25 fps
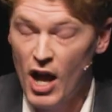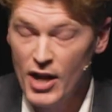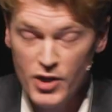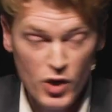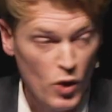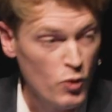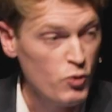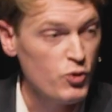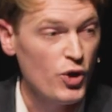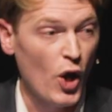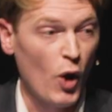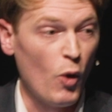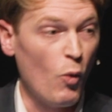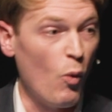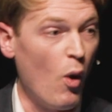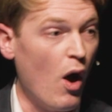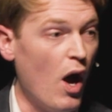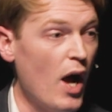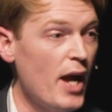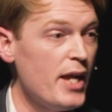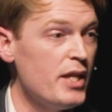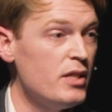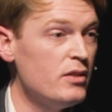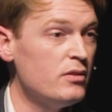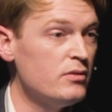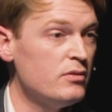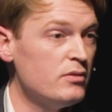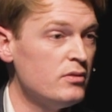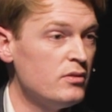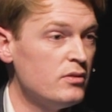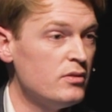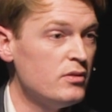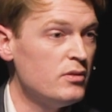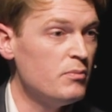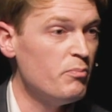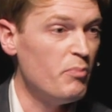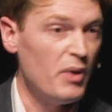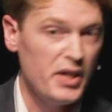I don't know why,
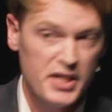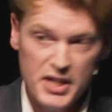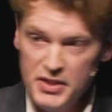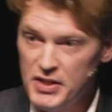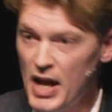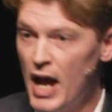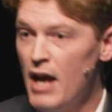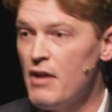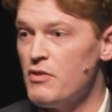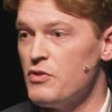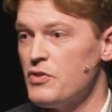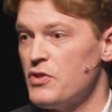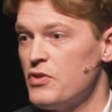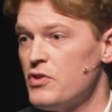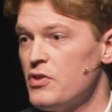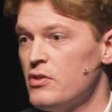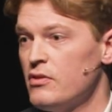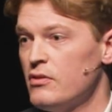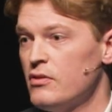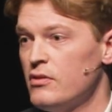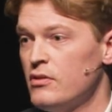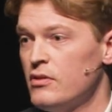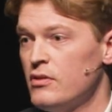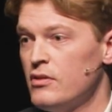but he does.